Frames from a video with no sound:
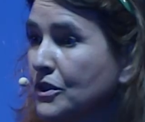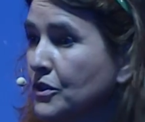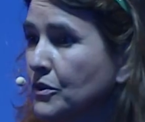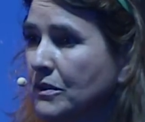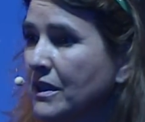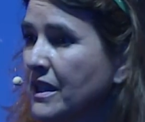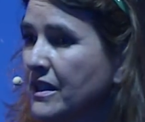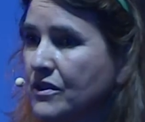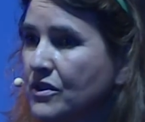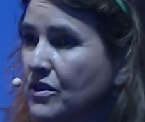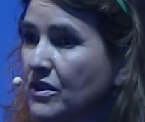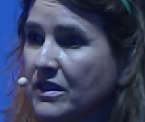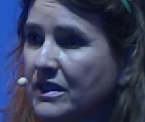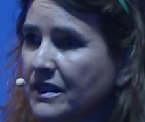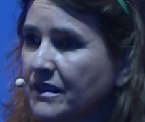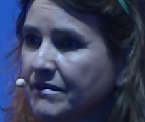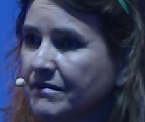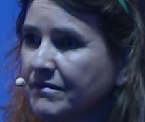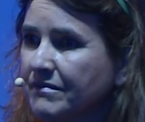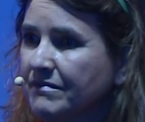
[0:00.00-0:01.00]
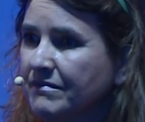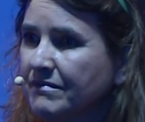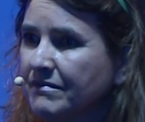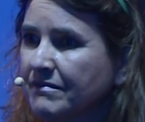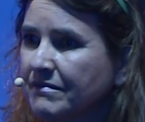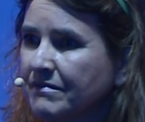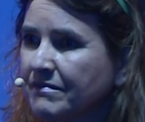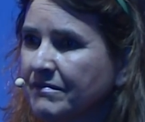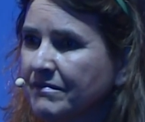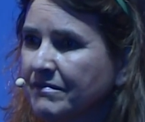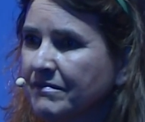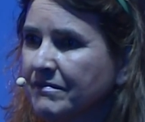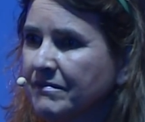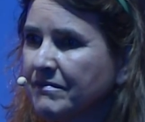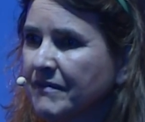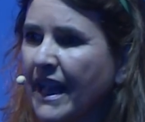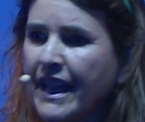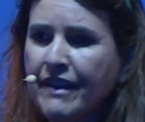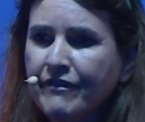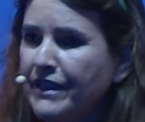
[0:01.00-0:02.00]
to answer.
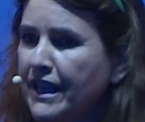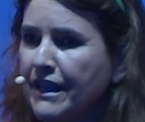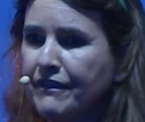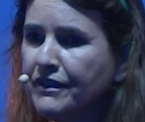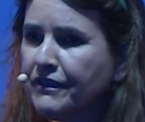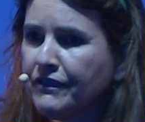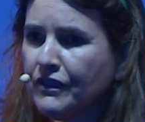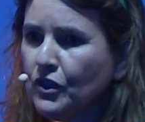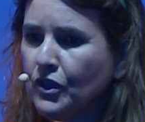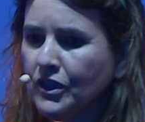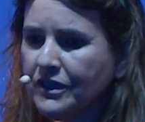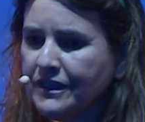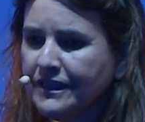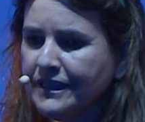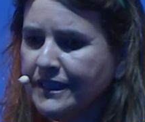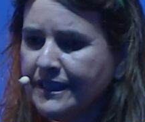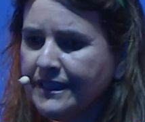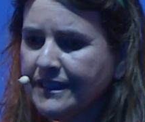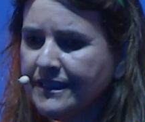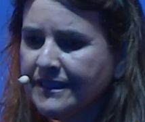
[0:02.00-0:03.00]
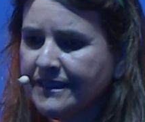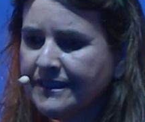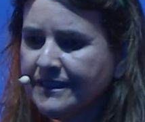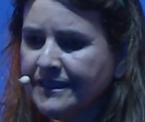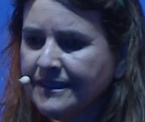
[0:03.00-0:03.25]
I have never forgotten it.